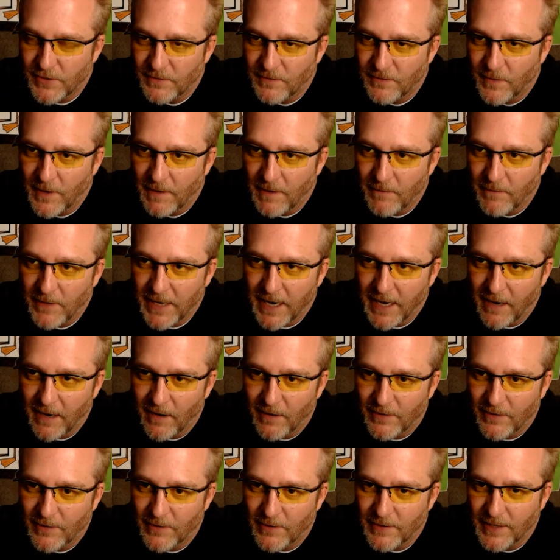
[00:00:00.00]
for every
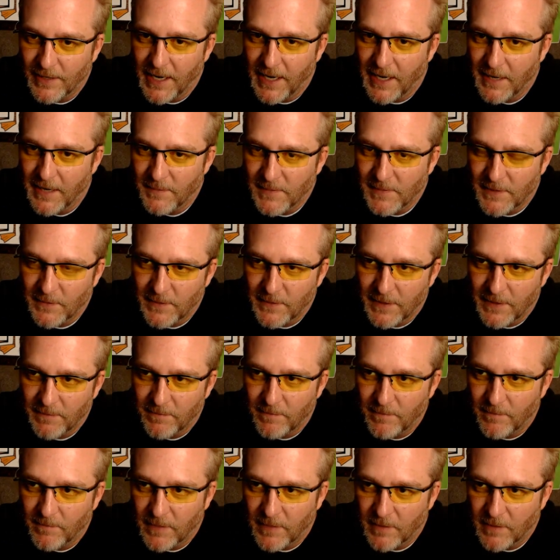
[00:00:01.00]
character in the game, so we
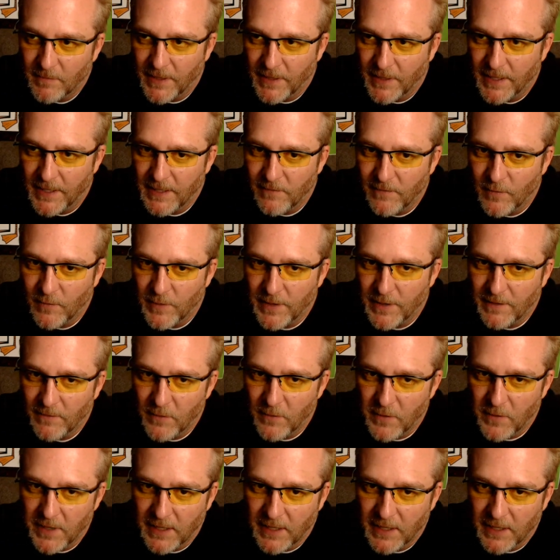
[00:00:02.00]
can play a different one every week.